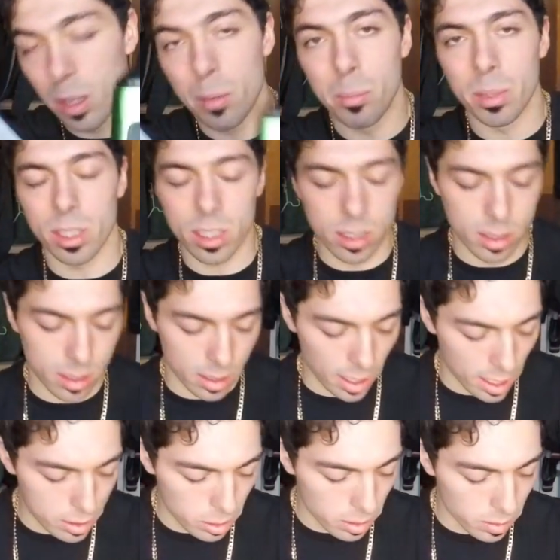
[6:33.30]
because
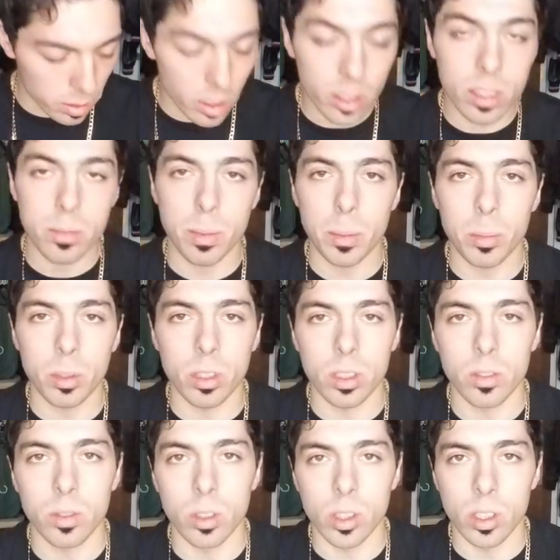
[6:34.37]
that's what I've noticed people look
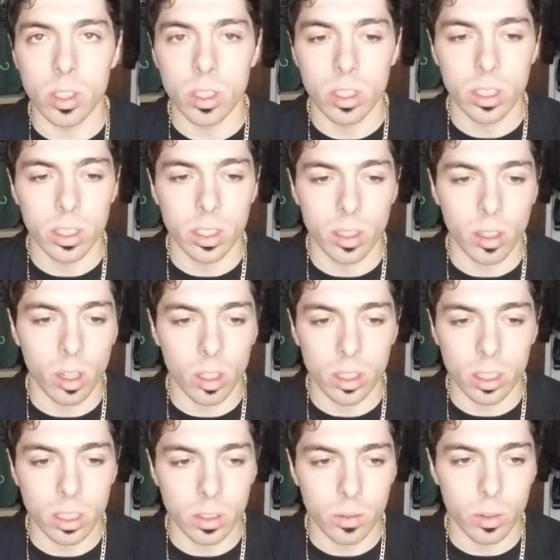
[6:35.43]
for. They're all
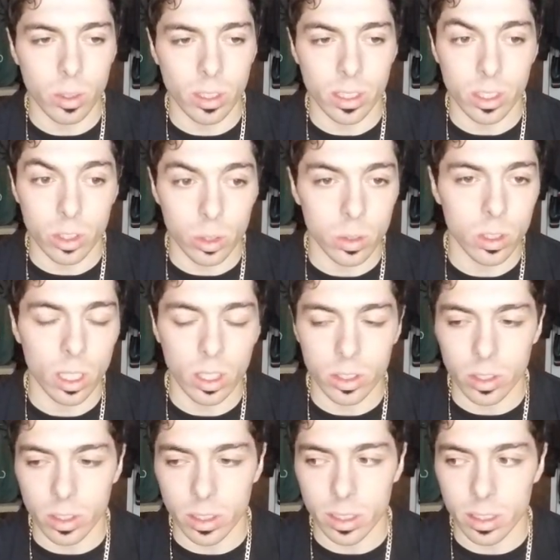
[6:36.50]
looking for the Juul
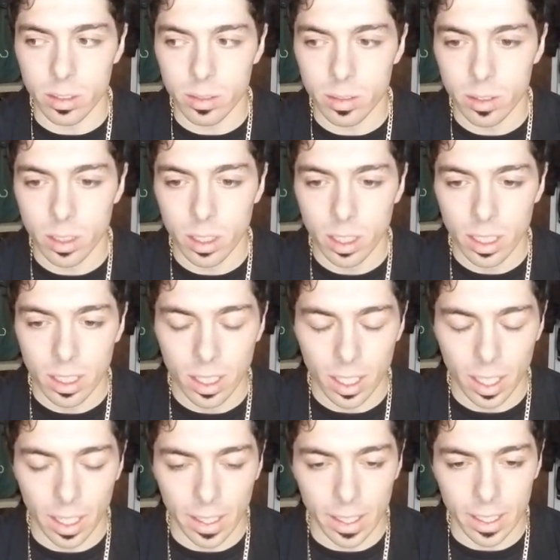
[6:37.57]
alternative,
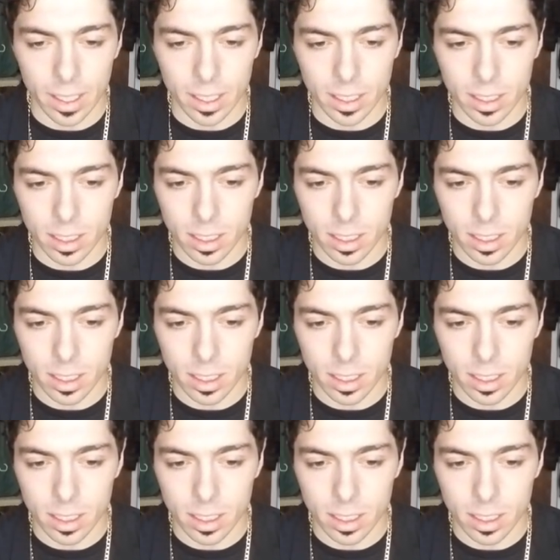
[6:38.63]
and